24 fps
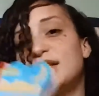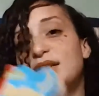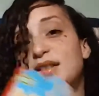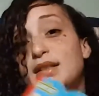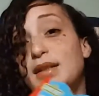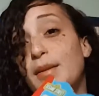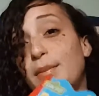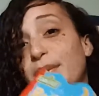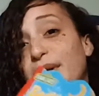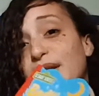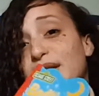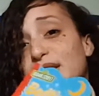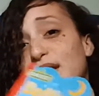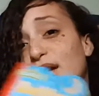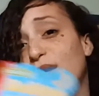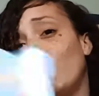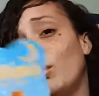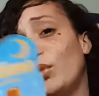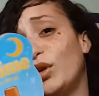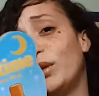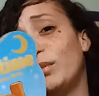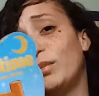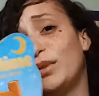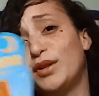This is a
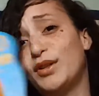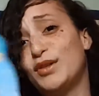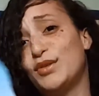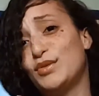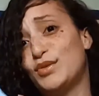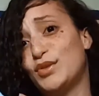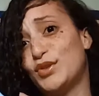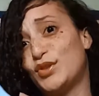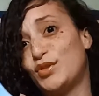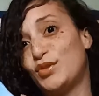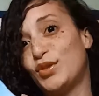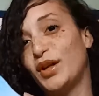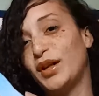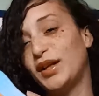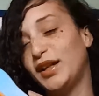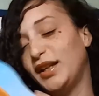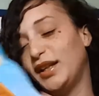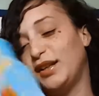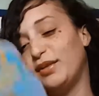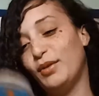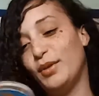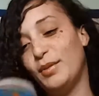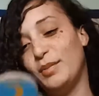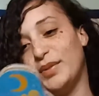bedtime one because we're
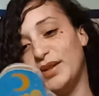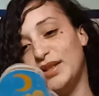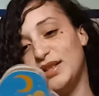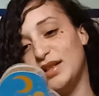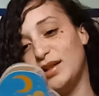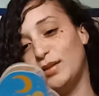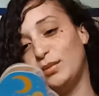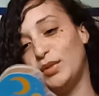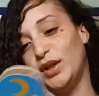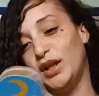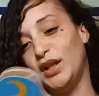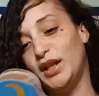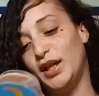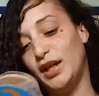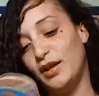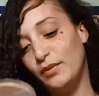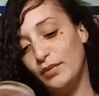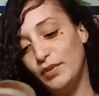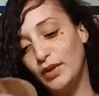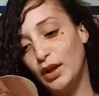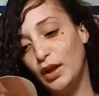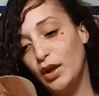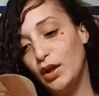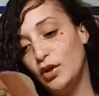struggling with bedtime right
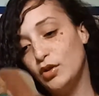now,